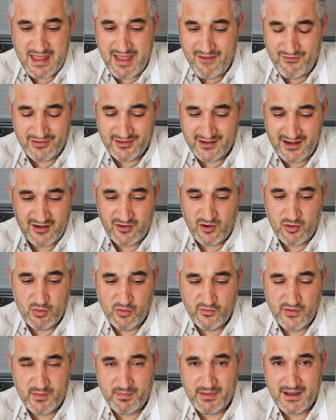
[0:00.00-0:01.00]
Definitely
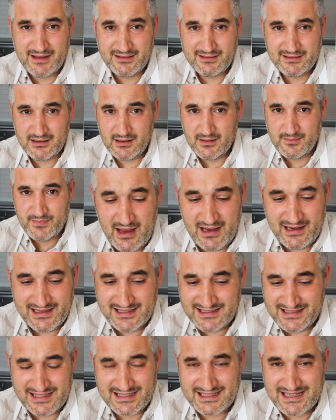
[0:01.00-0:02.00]
remove the pasta and
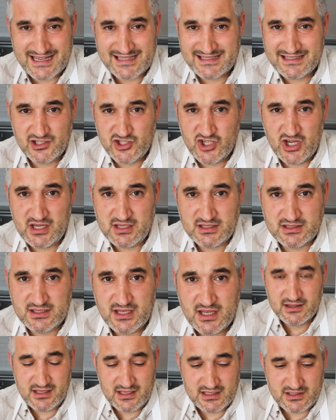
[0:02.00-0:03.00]
let's discuss the cheese.
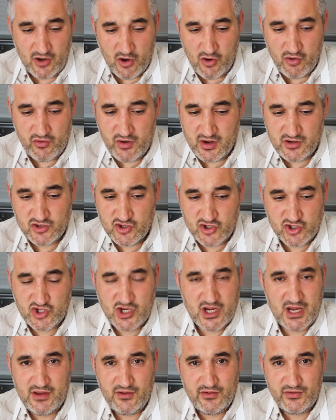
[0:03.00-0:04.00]
This orange
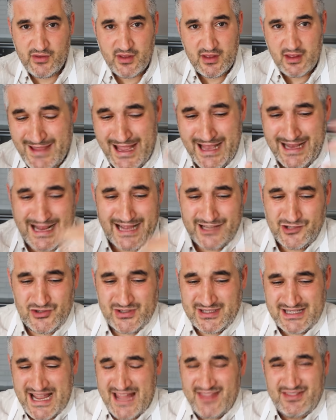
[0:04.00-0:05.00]
cheese, I can
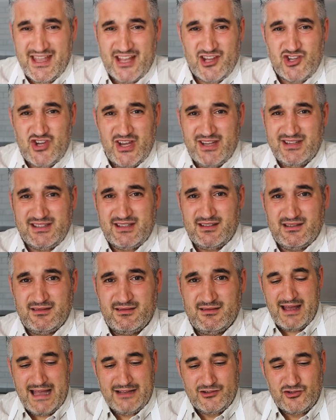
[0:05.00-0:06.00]
just can't digest it.
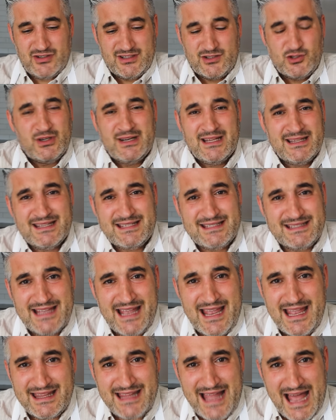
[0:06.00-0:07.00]
I just don't
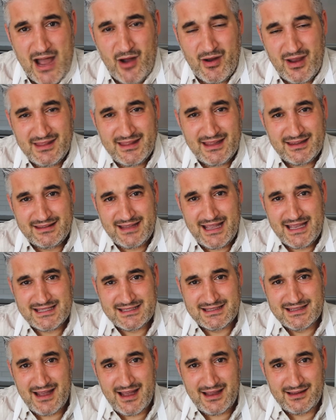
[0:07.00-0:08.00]
understand. How can that
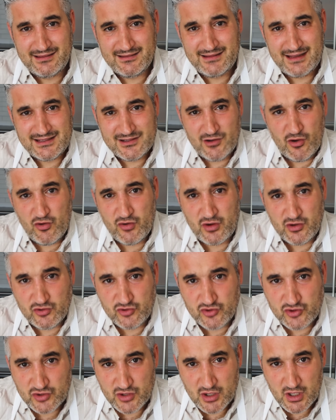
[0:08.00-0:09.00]
taste nice? It's
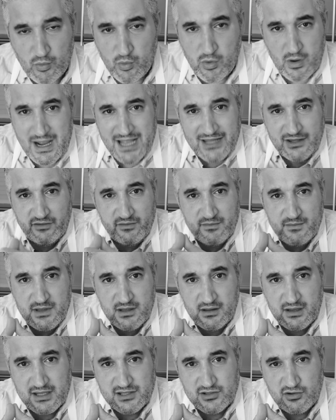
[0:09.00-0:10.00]
orange. What, what kind, kind, of,
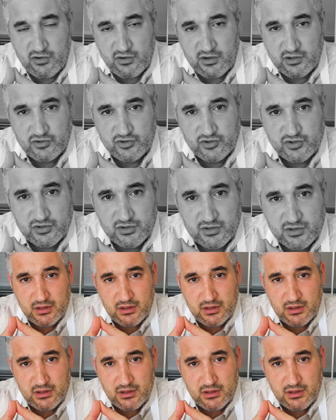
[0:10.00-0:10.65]
milk, milk is orange? orange?